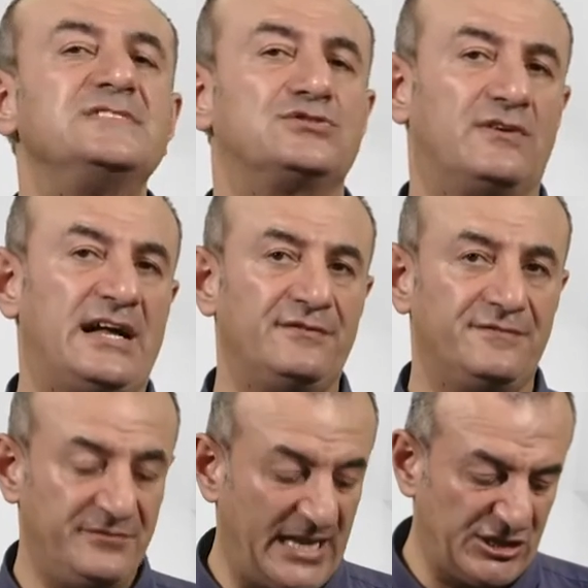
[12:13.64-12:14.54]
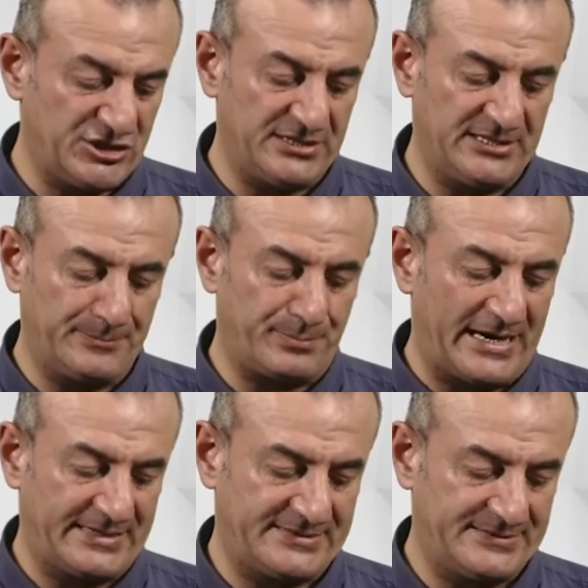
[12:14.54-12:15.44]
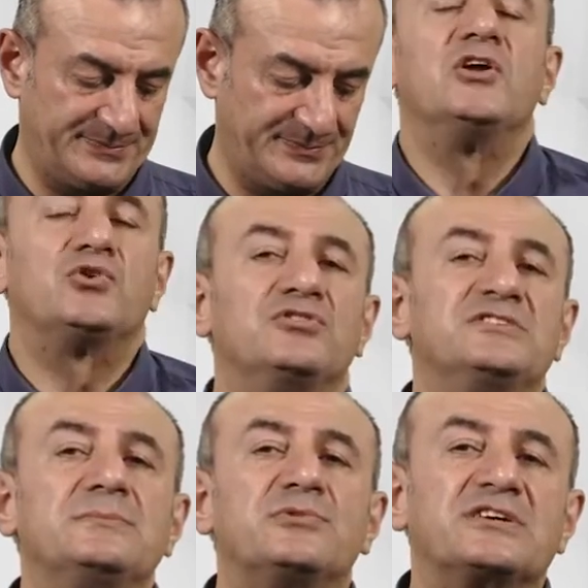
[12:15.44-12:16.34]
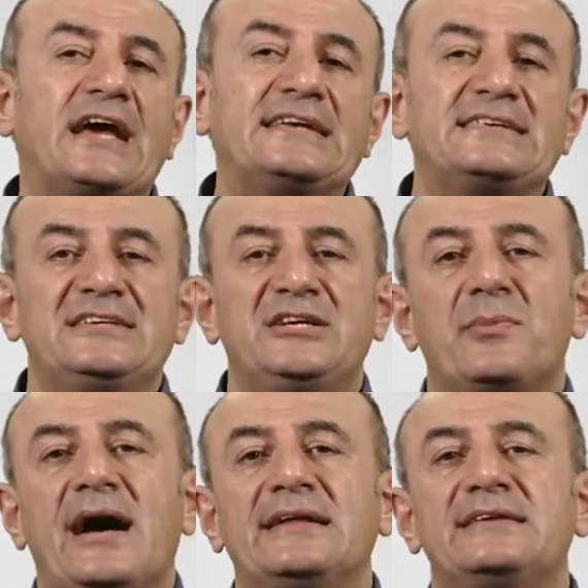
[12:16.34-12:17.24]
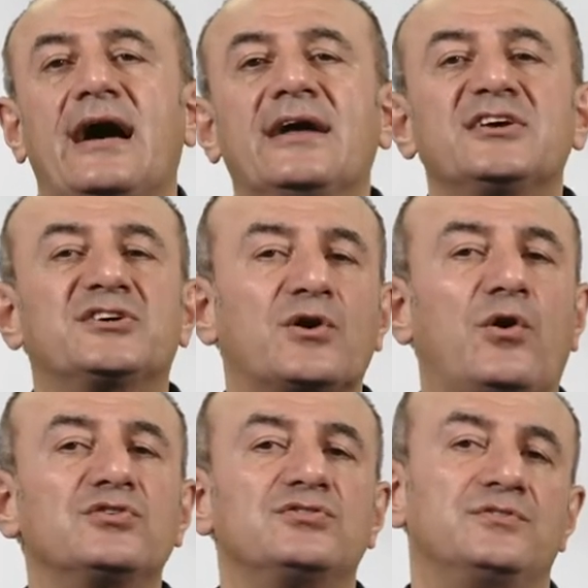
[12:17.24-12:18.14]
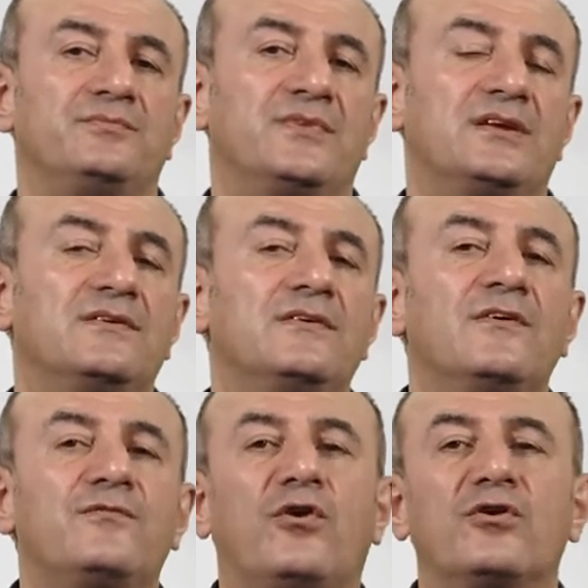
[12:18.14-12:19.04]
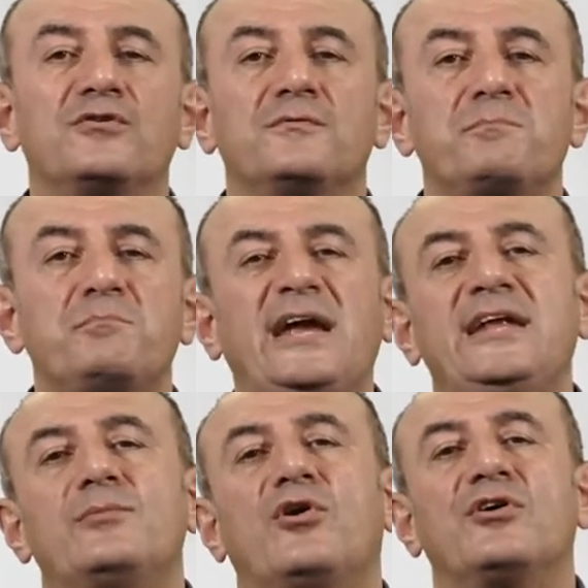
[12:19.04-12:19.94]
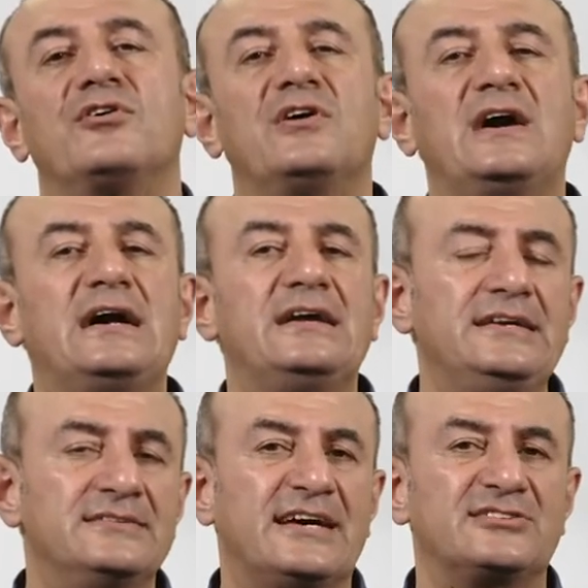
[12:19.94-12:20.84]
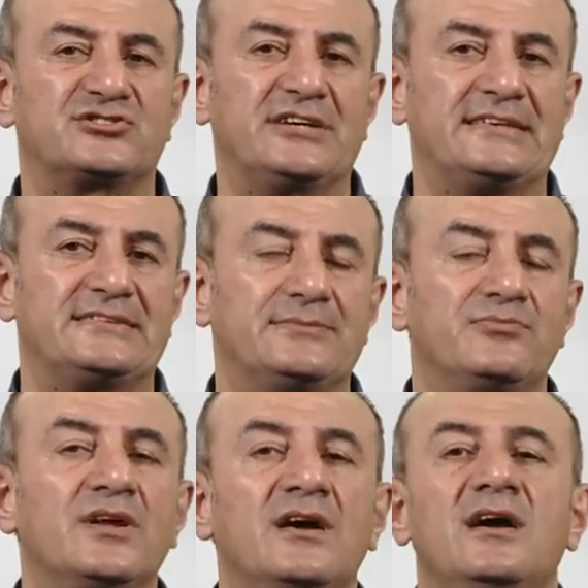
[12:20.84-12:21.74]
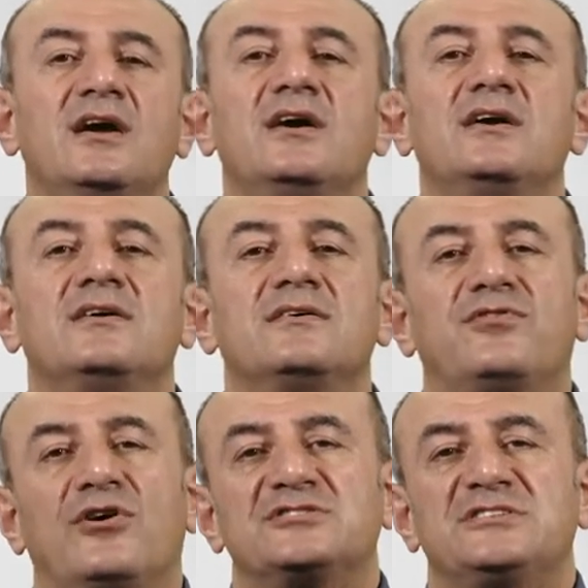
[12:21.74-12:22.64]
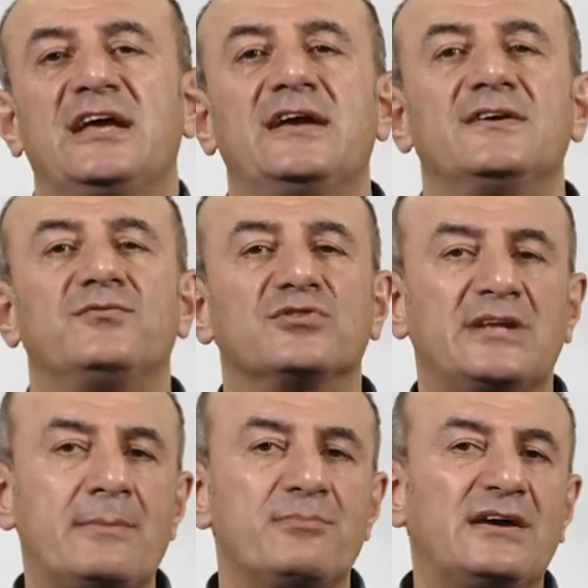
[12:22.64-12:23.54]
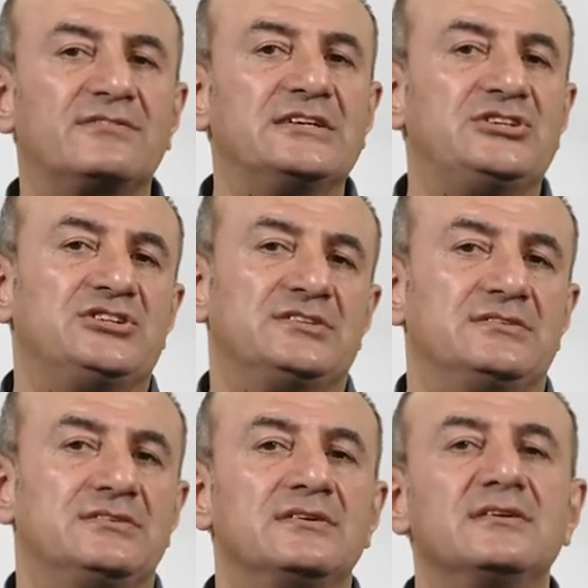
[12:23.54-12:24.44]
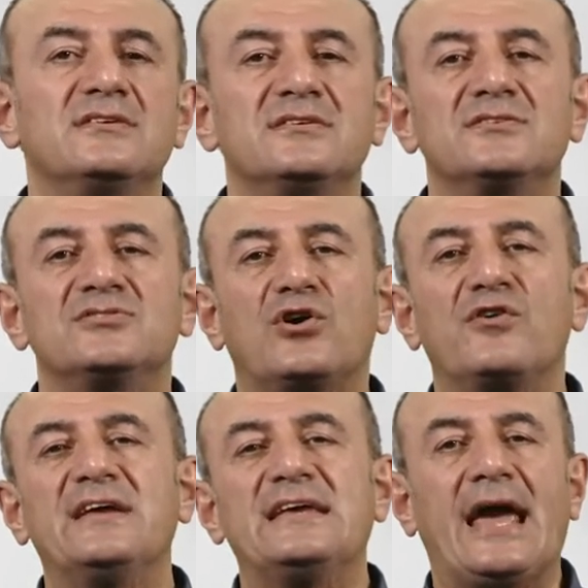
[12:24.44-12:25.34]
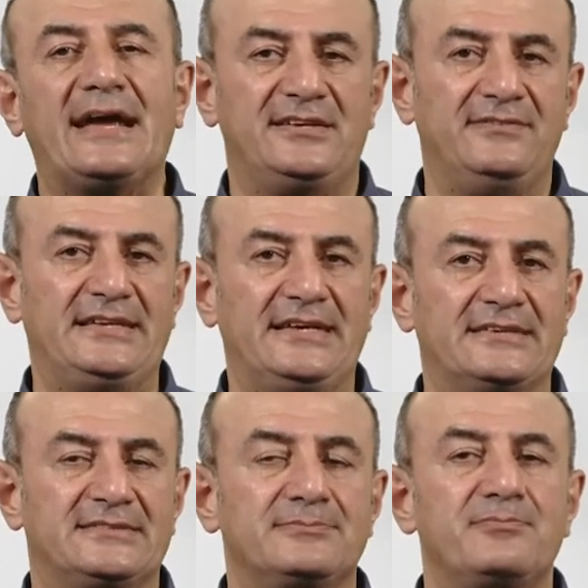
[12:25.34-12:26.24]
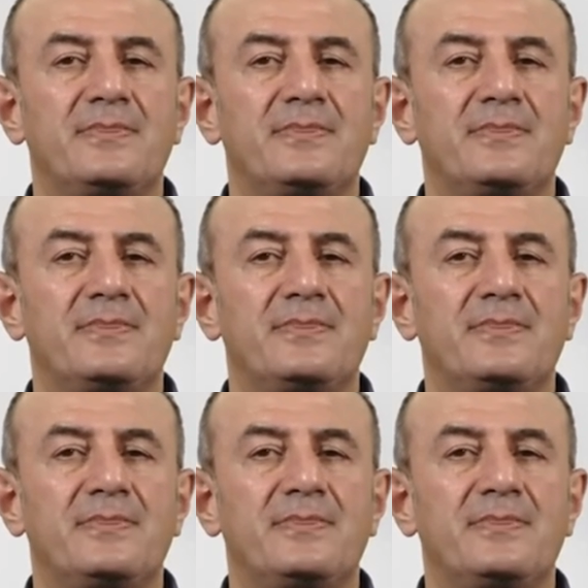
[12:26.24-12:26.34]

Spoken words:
12 national parks. Tourism creates demand and growth for many more industries. Firstly, food and beverage, serving activities,